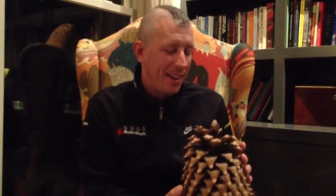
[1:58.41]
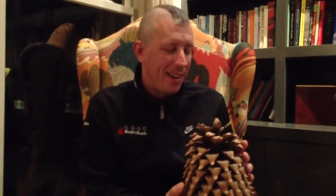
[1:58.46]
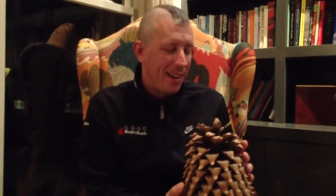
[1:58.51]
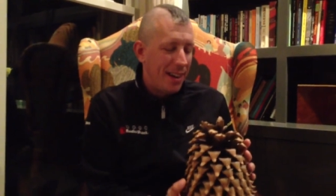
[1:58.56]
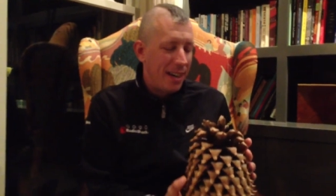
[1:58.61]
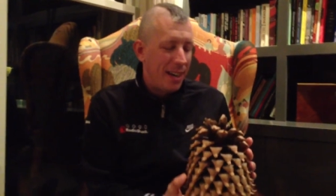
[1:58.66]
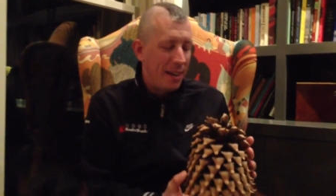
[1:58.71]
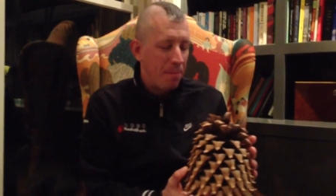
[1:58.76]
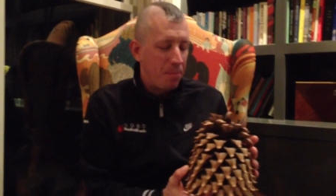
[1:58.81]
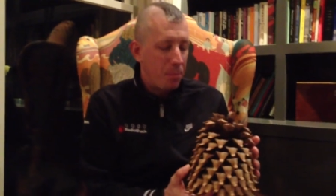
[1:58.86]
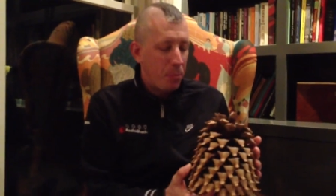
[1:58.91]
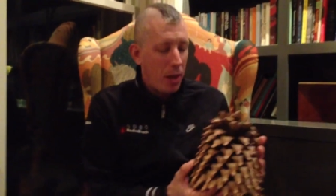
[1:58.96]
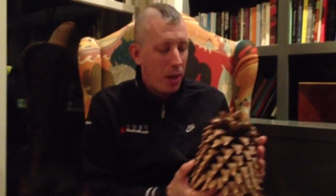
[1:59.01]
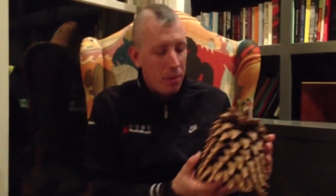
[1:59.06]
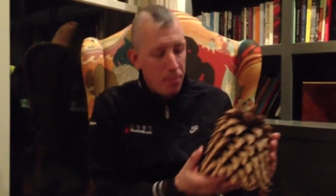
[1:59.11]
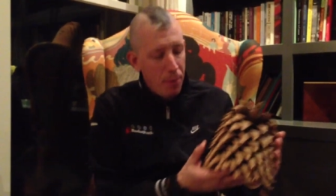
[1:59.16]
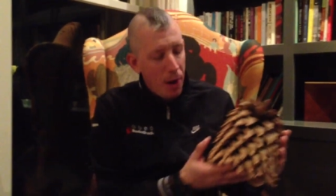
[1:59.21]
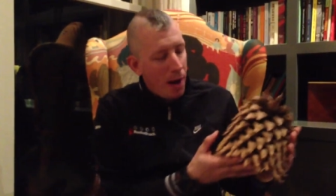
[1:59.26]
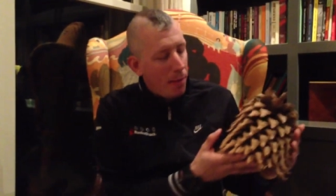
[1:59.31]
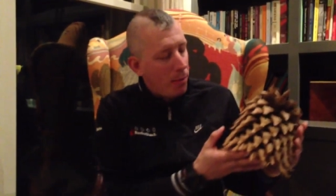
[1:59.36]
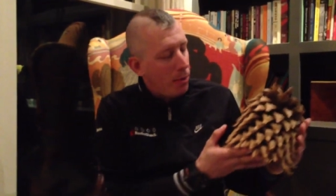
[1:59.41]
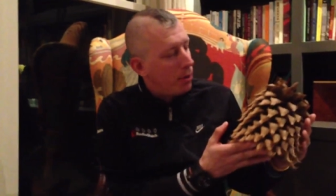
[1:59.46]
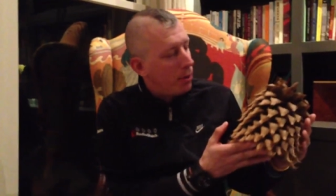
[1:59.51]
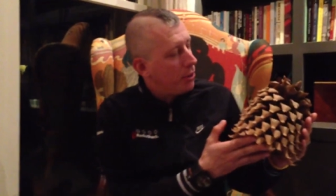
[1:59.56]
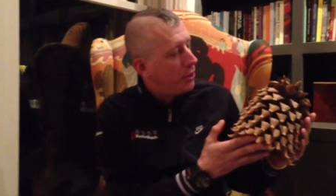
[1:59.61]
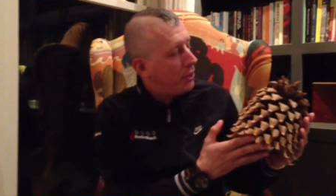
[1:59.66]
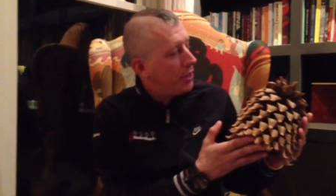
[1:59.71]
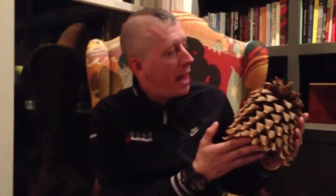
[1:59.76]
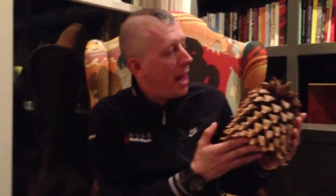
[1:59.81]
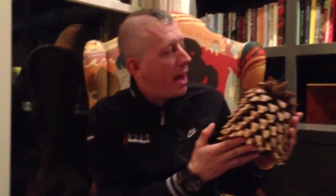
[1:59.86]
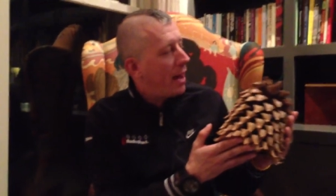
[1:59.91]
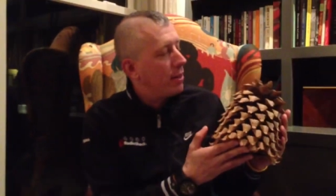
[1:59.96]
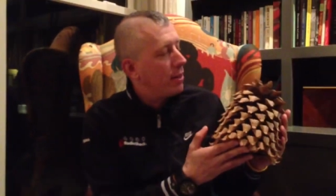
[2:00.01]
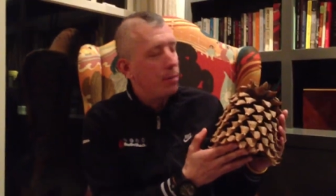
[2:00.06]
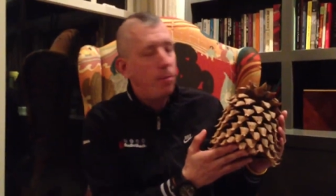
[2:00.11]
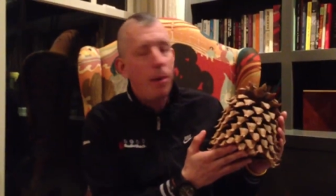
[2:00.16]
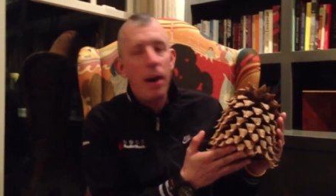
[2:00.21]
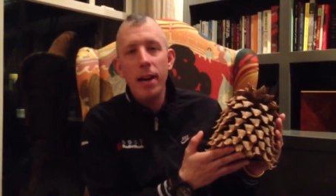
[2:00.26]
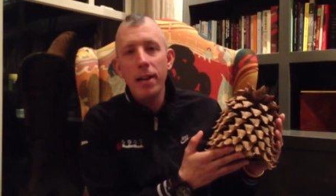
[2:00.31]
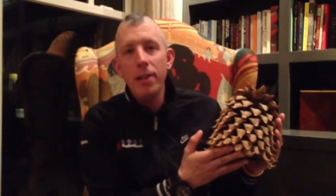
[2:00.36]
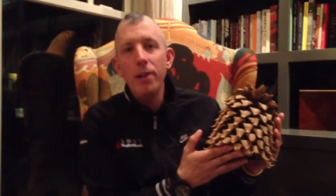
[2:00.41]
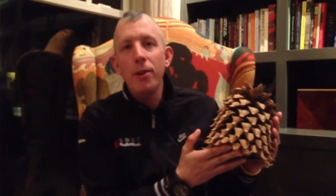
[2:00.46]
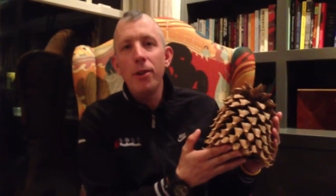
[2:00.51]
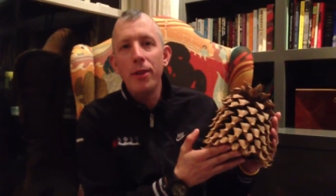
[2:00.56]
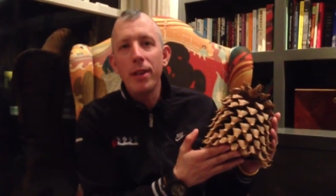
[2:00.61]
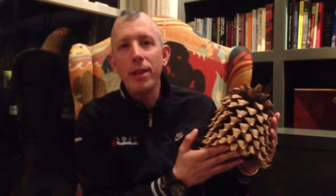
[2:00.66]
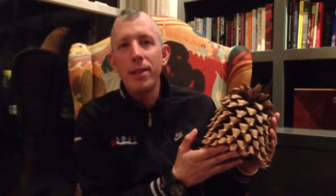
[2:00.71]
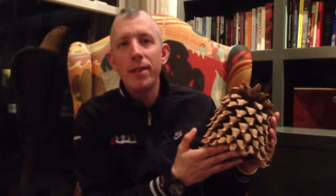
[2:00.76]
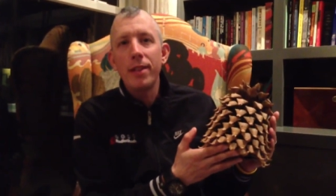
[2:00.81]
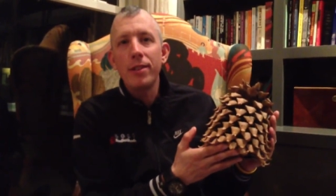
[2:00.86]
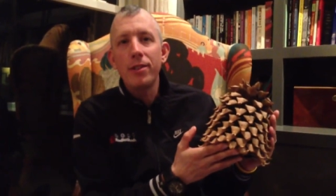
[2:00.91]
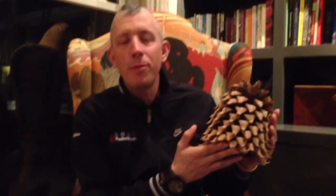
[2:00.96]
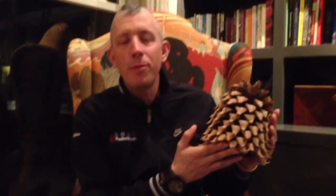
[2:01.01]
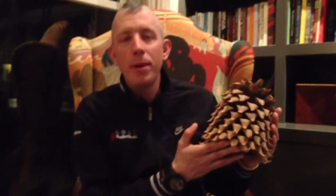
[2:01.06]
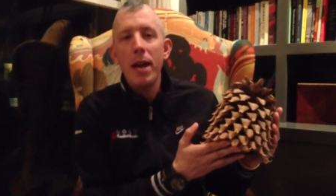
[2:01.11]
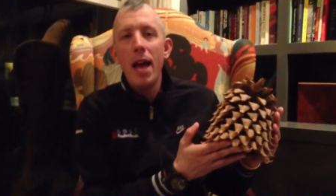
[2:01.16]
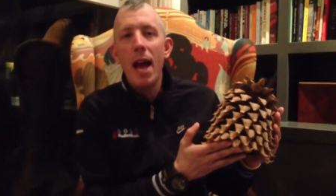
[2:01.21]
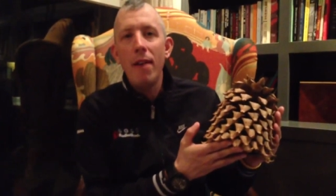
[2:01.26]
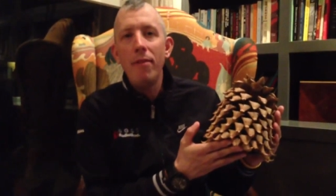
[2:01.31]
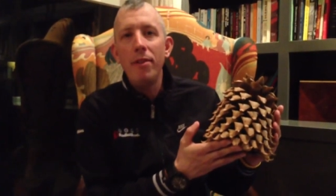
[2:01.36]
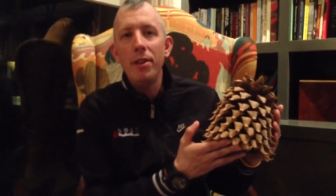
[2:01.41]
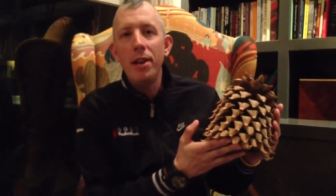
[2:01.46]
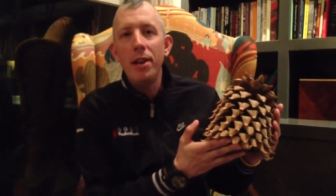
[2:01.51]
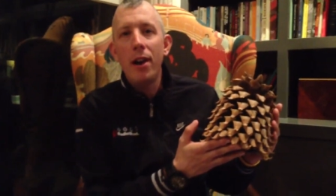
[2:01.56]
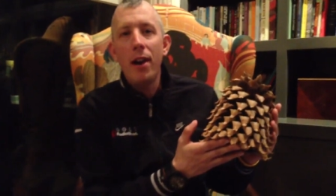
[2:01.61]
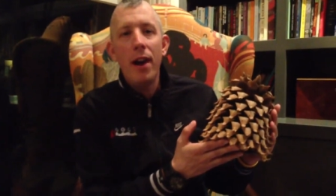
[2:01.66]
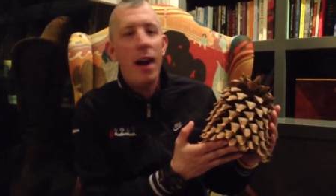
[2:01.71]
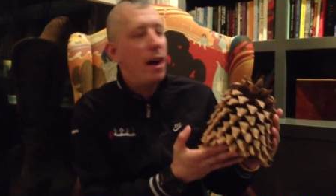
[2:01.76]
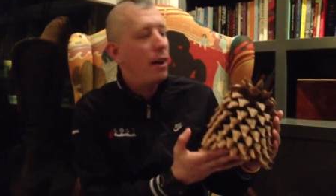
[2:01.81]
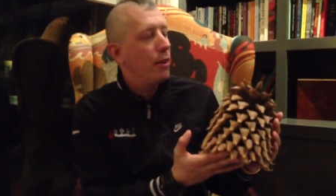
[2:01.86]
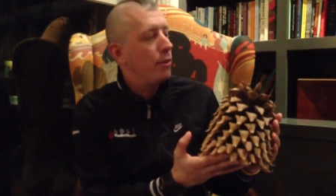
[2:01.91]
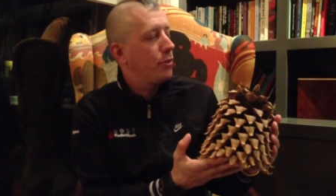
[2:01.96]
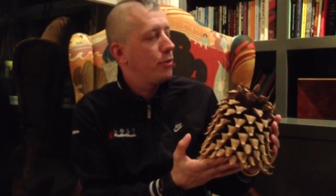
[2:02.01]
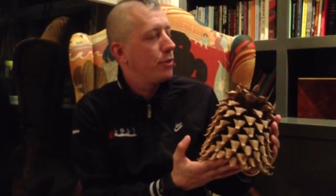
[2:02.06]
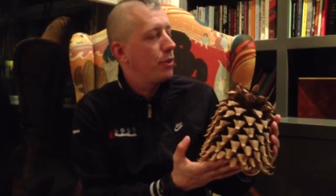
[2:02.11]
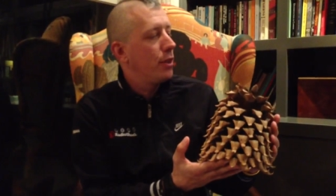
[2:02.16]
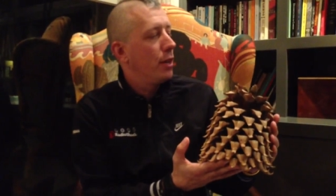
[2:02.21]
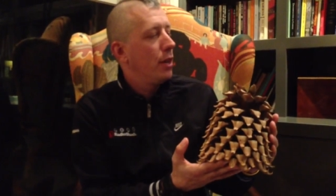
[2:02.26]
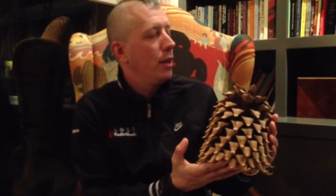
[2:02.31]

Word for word: And Pablo snagged a pine cone like this, and we have it in our house,